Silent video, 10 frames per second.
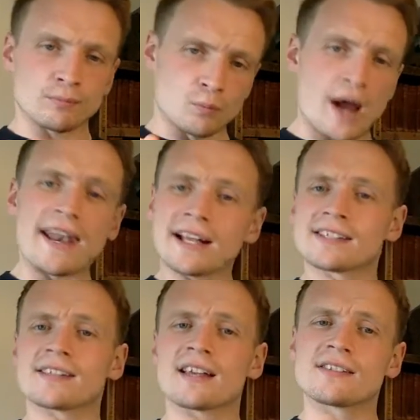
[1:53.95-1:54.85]
When
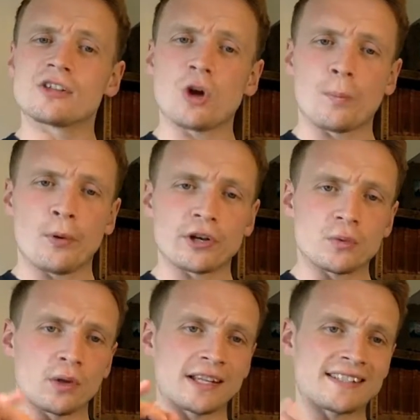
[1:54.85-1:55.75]
exercising, your
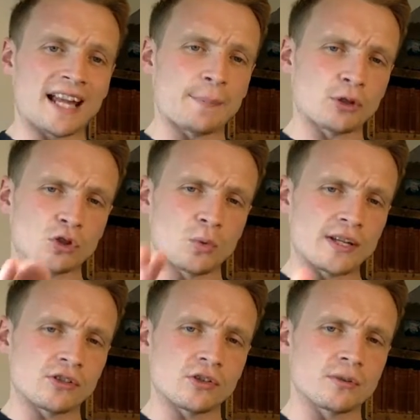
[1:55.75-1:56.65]
body will adapt to
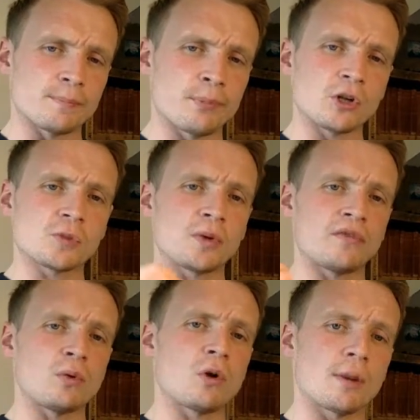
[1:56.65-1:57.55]
a certain point, but
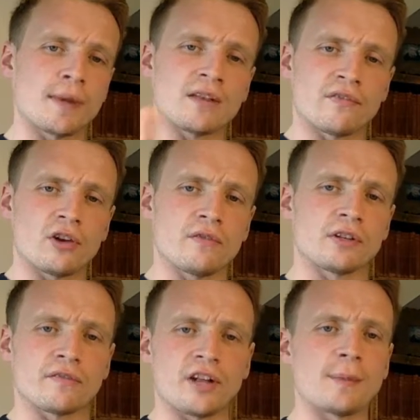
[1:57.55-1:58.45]
if you want to make
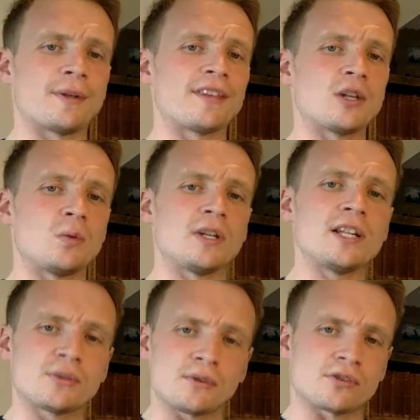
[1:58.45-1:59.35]
further development, then you
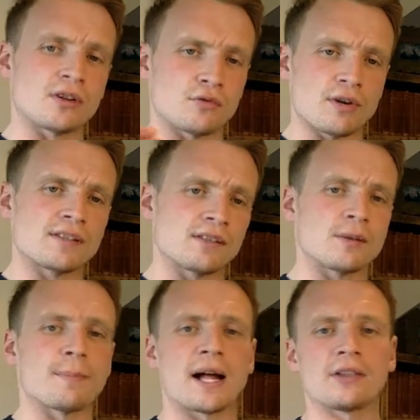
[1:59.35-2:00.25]
need to exert greater
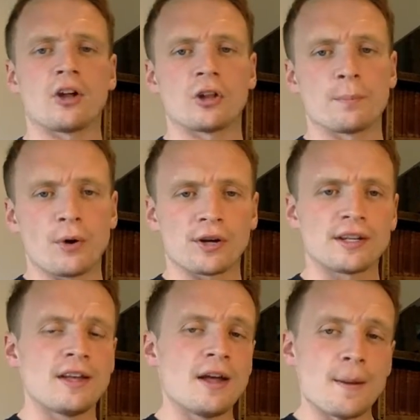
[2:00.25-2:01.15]
demand on the
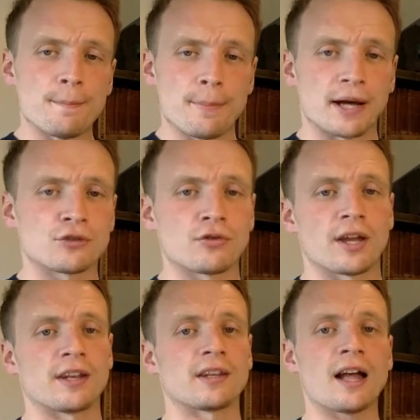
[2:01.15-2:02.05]
body by
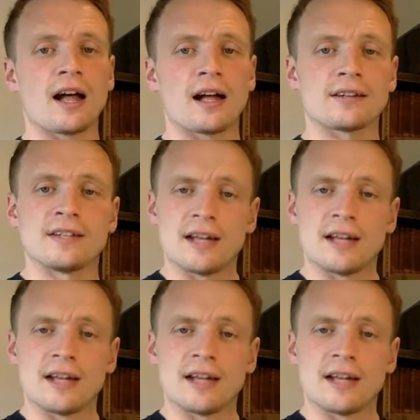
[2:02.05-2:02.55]
training hard